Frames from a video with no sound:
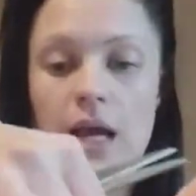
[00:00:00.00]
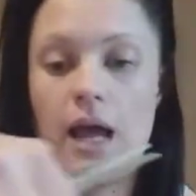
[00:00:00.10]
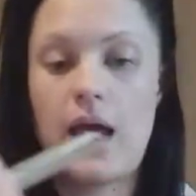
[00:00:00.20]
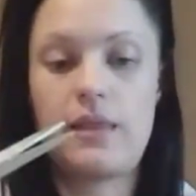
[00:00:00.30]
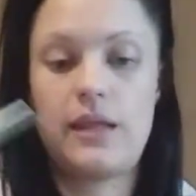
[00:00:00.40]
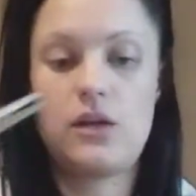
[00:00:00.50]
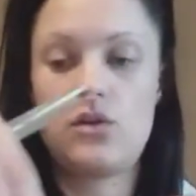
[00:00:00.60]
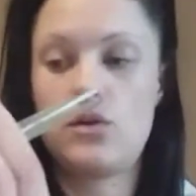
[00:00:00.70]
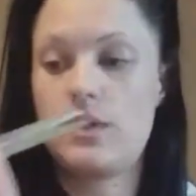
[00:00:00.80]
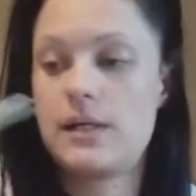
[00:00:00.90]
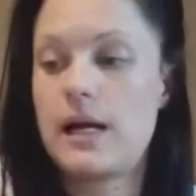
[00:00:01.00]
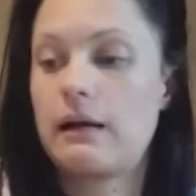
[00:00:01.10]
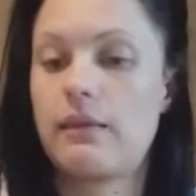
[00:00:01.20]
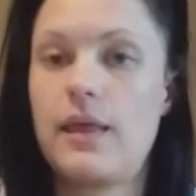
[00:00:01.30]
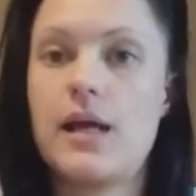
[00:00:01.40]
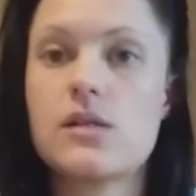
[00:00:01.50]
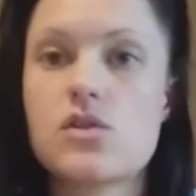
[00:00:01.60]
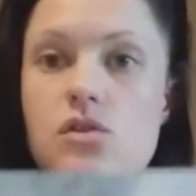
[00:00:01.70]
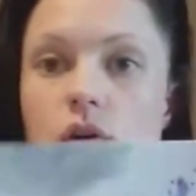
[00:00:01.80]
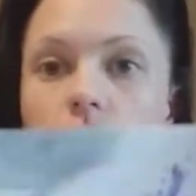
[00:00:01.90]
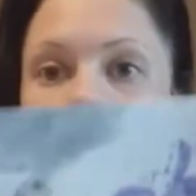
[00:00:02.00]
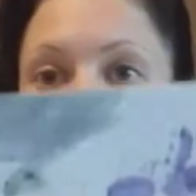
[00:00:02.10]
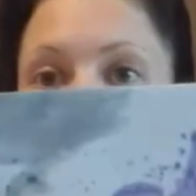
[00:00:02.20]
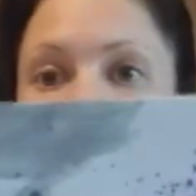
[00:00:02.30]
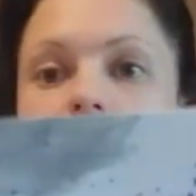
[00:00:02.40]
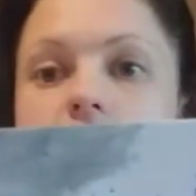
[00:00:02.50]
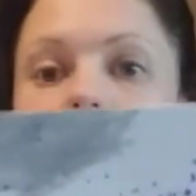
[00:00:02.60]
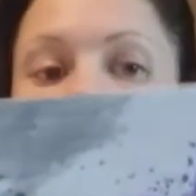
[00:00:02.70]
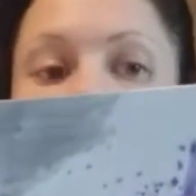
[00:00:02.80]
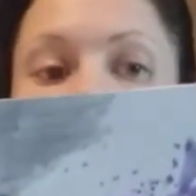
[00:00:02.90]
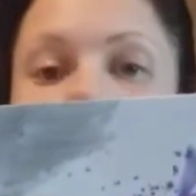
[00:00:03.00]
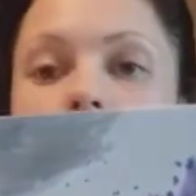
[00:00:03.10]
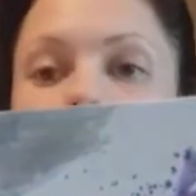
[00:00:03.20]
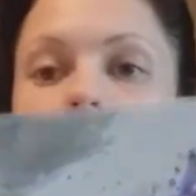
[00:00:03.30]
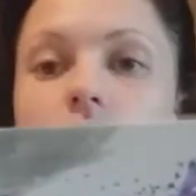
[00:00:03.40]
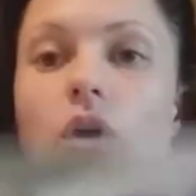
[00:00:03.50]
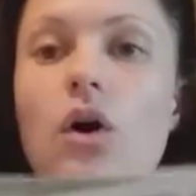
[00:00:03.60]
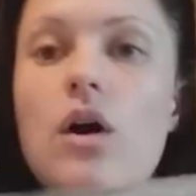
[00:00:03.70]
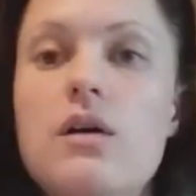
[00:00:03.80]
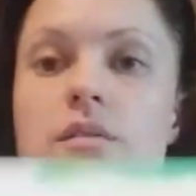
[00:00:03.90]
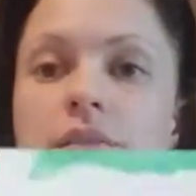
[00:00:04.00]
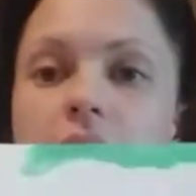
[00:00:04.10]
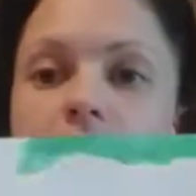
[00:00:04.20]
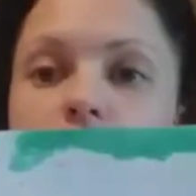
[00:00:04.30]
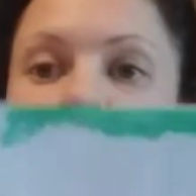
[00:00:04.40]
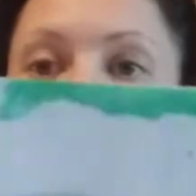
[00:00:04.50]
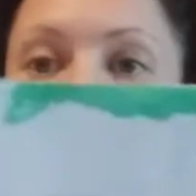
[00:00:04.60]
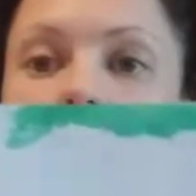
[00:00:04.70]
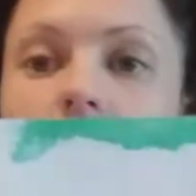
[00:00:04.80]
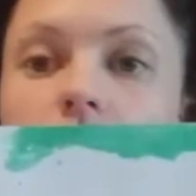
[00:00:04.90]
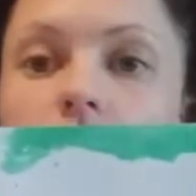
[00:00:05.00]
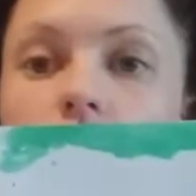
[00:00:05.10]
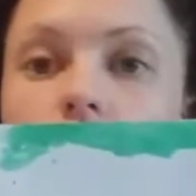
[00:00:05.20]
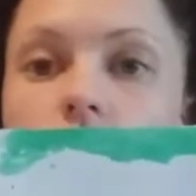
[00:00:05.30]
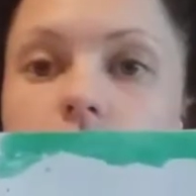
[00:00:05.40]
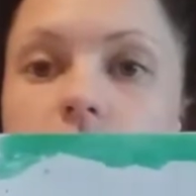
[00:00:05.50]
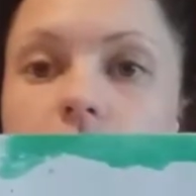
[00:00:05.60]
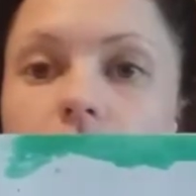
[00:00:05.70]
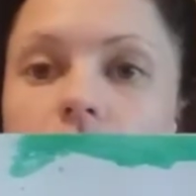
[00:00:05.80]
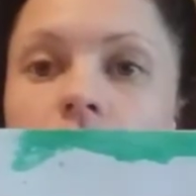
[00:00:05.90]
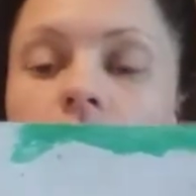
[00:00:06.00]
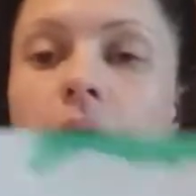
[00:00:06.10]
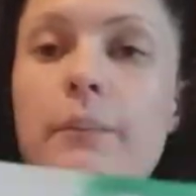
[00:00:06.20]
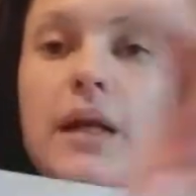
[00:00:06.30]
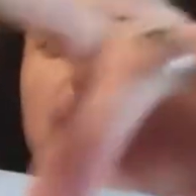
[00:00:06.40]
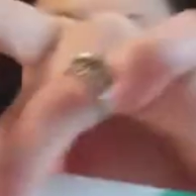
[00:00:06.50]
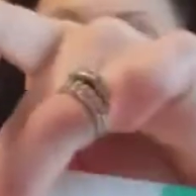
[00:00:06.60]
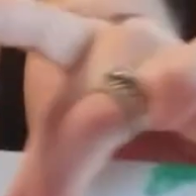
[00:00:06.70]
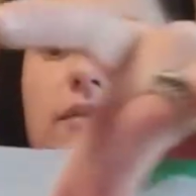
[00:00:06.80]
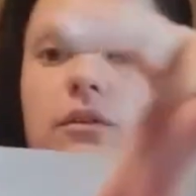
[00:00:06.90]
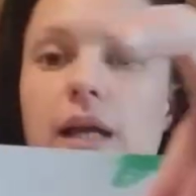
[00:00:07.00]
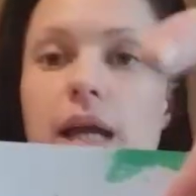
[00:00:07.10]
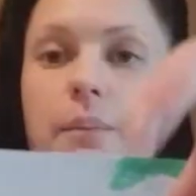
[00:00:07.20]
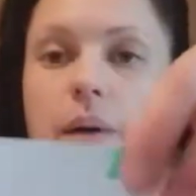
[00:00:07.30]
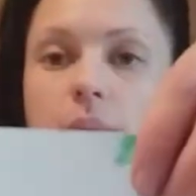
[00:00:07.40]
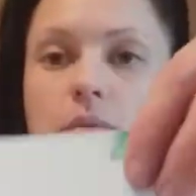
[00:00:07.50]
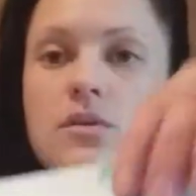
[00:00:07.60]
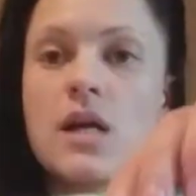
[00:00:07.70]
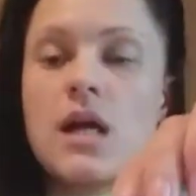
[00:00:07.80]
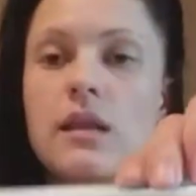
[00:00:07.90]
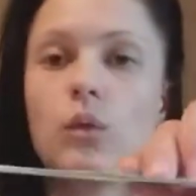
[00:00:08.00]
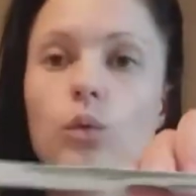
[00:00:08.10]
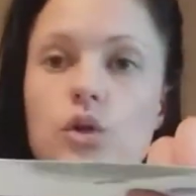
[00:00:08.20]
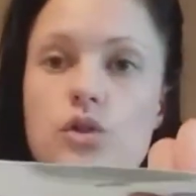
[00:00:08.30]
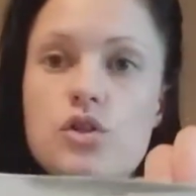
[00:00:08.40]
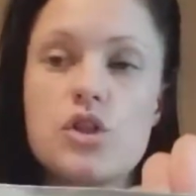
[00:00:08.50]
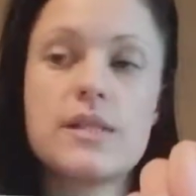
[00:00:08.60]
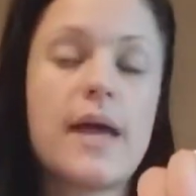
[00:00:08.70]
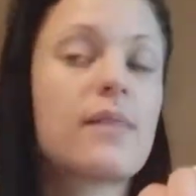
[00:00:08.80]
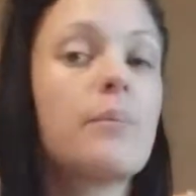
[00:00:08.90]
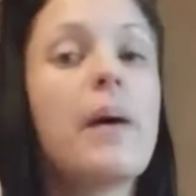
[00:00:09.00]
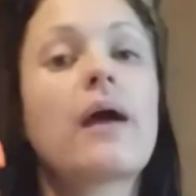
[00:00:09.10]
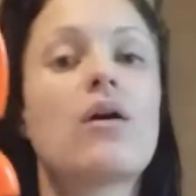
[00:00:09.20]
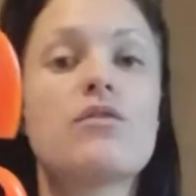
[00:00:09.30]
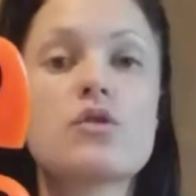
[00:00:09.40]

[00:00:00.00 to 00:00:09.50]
and then do it like that. So this is now folded in half and it's been glued down. But if you have little air bubbles, then all you do is you take the back of your